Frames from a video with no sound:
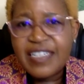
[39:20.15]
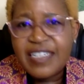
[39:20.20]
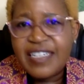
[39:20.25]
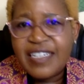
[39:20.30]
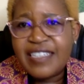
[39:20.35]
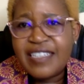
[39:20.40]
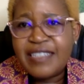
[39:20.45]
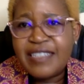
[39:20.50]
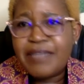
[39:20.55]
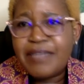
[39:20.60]

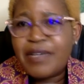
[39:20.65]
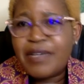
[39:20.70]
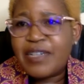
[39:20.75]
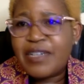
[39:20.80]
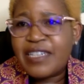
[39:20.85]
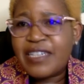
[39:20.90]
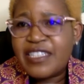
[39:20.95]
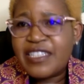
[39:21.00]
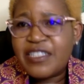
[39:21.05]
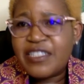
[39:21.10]
And
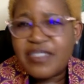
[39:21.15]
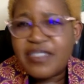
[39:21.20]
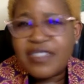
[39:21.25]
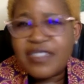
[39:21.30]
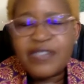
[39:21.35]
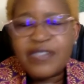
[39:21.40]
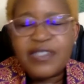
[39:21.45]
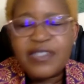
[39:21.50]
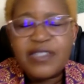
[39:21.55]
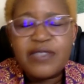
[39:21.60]
empowering
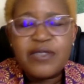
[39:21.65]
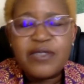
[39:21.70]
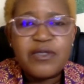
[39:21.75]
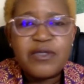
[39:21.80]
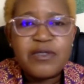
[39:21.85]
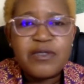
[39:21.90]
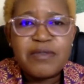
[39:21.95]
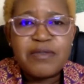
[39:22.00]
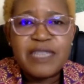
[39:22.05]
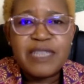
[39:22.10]
yourself can
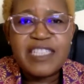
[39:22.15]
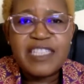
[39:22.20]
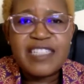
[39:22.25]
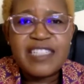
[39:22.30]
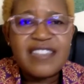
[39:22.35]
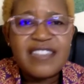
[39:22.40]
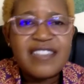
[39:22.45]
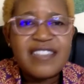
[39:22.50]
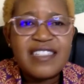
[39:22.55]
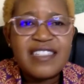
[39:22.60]
also be
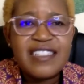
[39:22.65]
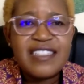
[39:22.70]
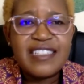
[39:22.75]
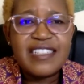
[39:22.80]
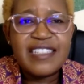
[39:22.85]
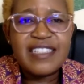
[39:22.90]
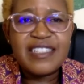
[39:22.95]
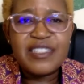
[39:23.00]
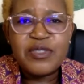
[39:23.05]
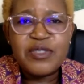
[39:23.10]
just learning
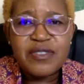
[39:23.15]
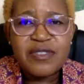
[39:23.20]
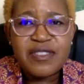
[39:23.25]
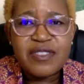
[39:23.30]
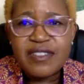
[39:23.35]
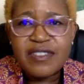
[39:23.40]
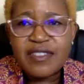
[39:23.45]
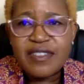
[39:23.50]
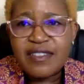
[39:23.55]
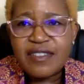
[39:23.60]
a new
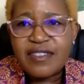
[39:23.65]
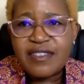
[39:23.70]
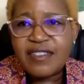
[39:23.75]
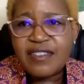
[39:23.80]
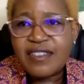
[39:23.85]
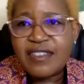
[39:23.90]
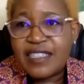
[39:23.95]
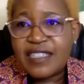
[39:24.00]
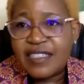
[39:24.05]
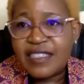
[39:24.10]
skill.
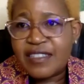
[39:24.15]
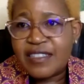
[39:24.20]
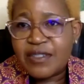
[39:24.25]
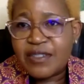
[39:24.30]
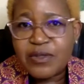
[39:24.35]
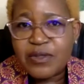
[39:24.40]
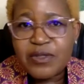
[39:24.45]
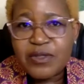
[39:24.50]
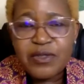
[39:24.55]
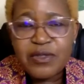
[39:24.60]
And
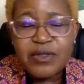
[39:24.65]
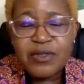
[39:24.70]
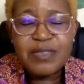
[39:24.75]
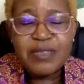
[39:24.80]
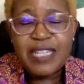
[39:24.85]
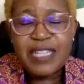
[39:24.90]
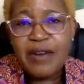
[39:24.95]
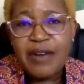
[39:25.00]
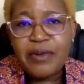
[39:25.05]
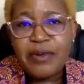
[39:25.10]
also
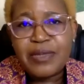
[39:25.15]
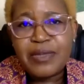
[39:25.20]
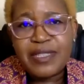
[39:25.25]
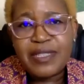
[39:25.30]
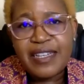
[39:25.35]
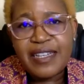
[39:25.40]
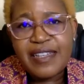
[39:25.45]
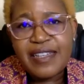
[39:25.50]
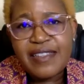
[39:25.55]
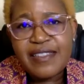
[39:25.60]
now with
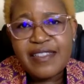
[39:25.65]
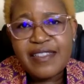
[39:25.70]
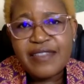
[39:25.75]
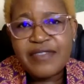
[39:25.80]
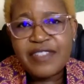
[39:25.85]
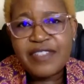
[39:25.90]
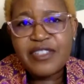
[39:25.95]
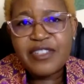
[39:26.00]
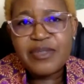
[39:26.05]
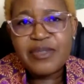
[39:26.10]
us
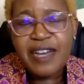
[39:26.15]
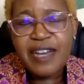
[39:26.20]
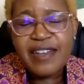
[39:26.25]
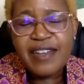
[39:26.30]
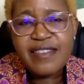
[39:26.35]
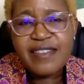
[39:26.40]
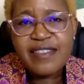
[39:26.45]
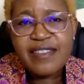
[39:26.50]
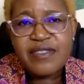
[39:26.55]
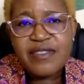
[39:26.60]
having
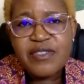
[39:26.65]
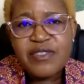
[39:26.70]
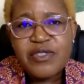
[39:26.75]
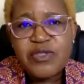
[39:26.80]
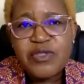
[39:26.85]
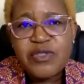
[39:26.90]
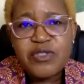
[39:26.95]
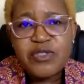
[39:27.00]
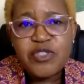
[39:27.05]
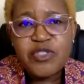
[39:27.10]
access to
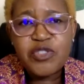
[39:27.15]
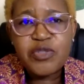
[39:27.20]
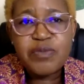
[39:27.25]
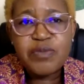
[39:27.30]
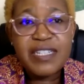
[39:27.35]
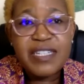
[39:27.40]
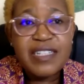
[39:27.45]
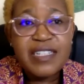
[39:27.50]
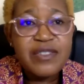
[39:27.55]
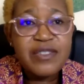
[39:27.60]

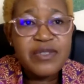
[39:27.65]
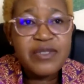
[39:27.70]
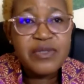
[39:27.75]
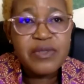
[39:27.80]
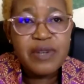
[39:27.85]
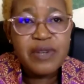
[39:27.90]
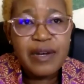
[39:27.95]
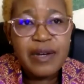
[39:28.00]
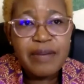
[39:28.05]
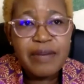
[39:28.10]
YouTube, that is
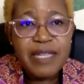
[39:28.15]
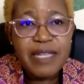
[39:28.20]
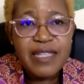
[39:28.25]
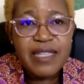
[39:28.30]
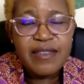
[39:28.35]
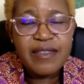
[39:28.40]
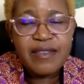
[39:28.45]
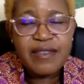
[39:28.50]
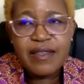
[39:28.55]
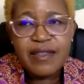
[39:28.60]
so
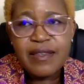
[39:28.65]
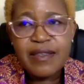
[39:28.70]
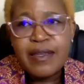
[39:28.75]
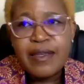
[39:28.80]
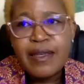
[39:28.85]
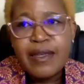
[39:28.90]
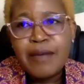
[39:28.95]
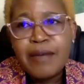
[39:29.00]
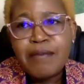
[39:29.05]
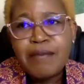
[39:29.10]
amazing.
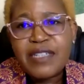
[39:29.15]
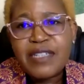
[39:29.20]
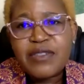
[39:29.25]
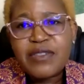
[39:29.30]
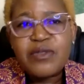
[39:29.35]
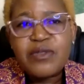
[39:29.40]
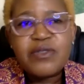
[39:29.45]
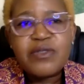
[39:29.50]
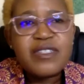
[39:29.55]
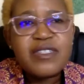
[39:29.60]
But
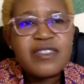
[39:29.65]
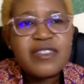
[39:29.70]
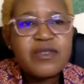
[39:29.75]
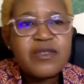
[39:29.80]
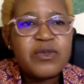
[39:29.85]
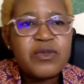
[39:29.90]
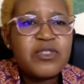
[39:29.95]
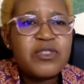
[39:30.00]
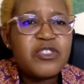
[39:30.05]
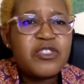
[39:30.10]
also it's
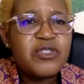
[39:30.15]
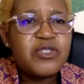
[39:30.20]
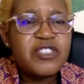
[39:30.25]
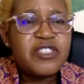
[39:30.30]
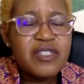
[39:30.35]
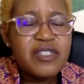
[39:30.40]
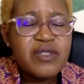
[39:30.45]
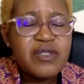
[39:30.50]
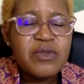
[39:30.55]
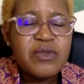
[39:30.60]
good to
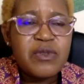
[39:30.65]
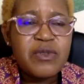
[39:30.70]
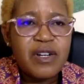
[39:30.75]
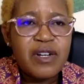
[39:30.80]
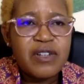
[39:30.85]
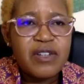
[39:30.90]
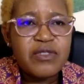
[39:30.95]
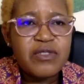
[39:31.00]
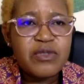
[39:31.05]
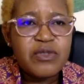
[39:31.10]
just
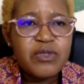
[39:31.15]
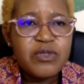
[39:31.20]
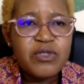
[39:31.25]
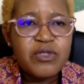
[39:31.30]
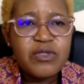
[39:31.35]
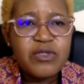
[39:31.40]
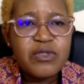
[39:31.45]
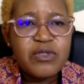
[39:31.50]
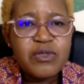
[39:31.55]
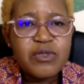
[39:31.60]
go
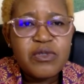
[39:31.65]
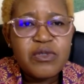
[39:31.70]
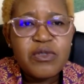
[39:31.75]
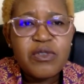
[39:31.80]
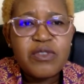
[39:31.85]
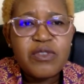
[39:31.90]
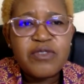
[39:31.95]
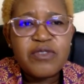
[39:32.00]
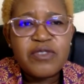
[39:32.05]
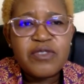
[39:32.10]
to those
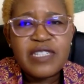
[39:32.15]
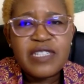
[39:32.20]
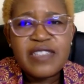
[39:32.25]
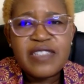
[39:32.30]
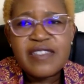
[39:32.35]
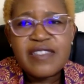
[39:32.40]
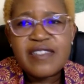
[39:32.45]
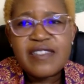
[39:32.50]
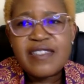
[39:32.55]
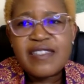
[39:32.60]

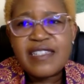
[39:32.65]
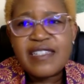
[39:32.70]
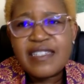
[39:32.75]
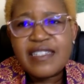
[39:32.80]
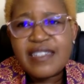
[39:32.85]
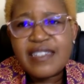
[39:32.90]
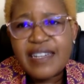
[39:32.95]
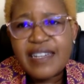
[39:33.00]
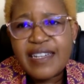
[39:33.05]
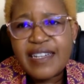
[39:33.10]
conferences,
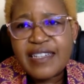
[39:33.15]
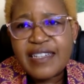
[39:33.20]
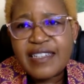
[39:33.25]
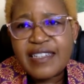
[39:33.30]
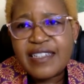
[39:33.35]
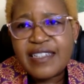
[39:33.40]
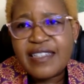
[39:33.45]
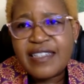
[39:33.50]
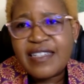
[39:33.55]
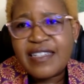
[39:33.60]
interact.
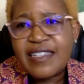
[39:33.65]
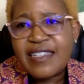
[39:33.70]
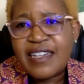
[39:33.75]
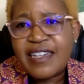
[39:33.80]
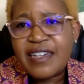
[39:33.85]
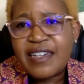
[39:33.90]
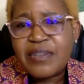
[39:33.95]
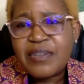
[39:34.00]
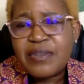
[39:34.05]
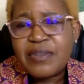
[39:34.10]
And then
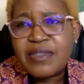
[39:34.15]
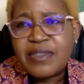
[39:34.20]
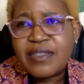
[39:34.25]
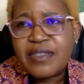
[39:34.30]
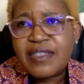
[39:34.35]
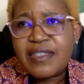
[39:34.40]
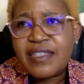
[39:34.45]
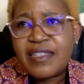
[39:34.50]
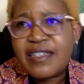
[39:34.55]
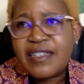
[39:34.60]
now with
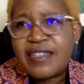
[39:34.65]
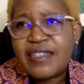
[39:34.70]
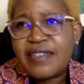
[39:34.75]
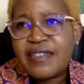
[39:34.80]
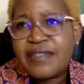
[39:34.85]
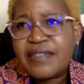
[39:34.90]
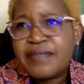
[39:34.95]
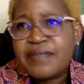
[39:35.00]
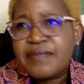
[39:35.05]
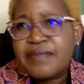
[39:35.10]

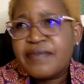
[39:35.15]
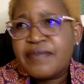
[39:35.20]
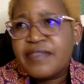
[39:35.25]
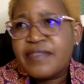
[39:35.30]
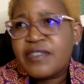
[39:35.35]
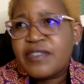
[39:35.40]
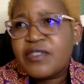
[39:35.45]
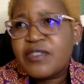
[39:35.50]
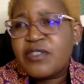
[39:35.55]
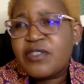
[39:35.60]
the
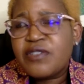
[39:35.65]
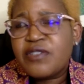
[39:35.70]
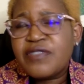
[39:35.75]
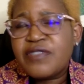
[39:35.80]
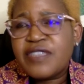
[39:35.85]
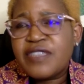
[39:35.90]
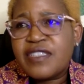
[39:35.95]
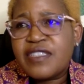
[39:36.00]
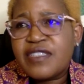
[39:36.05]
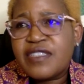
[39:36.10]

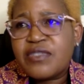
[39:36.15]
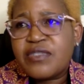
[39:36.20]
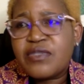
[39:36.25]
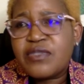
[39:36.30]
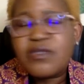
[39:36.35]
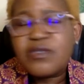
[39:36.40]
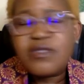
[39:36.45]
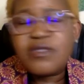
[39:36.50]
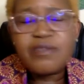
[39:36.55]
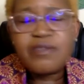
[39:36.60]
COVID
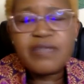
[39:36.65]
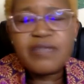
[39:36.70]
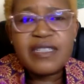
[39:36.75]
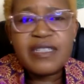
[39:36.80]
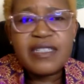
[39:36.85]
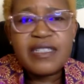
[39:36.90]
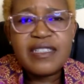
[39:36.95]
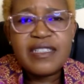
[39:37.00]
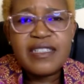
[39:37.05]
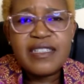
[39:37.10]
rules
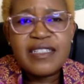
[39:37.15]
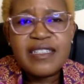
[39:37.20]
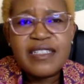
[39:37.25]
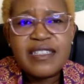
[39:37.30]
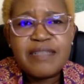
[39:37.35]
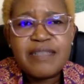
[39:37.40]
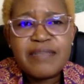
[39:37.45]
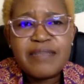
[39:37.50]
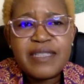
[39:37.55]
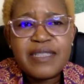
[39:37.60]
being
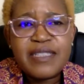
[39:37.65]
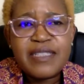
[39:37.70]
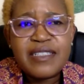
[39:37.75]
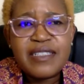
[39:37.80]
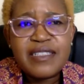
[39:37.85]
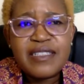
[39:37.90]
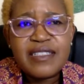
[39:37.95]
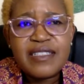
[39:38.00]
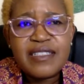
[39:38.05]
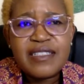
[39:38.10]

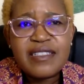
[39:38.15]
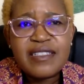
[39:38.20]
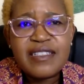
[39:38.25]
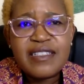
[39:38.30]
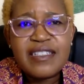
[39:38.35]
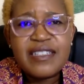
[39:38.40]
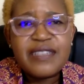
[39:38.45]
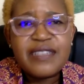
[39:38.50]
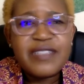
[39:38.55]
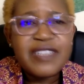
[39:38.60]

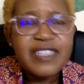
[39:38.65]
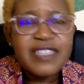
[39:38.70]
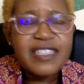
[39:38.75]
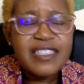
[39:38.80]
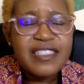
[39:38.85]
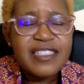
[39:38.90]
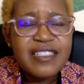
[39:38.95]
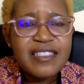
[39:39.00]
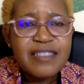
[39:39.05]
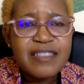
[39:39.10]

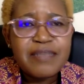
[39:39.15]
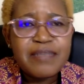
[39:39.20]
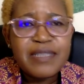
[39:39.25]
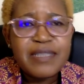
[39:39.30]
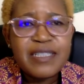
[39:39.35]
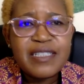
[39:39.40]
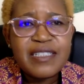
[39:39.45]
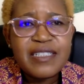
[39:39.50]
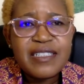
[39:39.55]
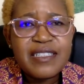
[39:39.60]
lifted,
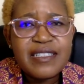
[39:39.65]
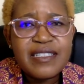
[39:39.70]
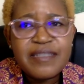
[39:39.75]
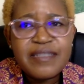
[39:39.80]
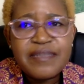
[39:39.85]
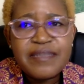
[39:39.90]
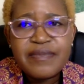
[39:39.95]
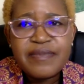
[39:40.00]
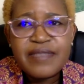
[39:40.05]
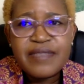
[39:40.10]
being
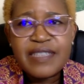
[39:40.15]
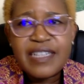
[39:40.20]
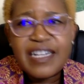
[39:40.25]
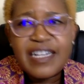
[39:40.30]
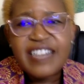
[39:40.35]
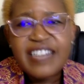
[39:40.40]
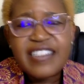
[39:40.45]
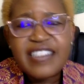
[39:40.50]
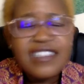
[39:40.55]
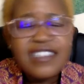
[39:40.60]

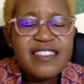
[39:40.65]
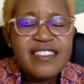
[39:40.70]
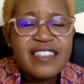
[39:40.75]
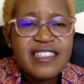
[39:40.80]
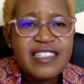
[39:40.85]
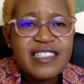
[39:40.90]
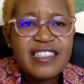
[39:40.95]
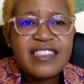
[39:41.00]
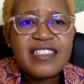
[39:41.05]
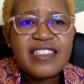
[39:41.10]

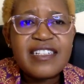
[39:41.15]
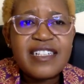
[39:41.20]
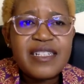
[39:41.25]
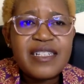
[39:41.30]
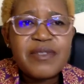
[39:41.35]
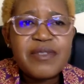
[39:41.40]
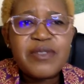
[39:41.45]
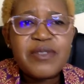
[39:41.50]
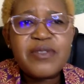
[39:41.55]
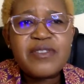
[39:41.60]
adjusted, it
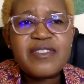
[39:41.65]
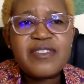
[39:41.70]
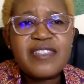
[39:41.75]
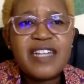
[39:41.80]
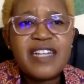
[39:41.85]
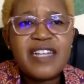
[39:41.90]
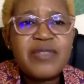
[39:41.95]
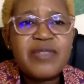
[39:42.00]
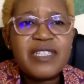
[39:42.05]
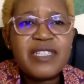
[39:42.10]
helps because
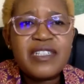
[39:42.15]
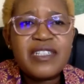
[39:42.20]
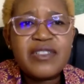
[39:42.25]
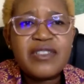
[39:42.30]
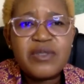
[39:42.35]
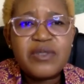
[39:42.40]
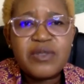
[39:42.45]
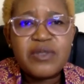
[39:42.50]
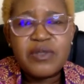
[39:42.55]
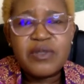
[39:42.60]
now we
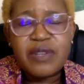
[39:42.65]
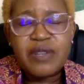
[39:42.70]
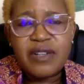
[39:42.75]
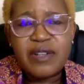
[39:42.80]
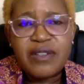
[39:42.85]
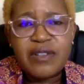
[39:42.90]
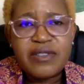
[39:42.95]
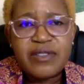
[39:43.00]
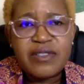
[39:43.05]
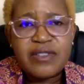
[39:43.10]
can go
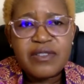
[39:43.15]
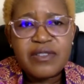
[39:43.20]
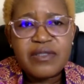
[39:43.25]
out.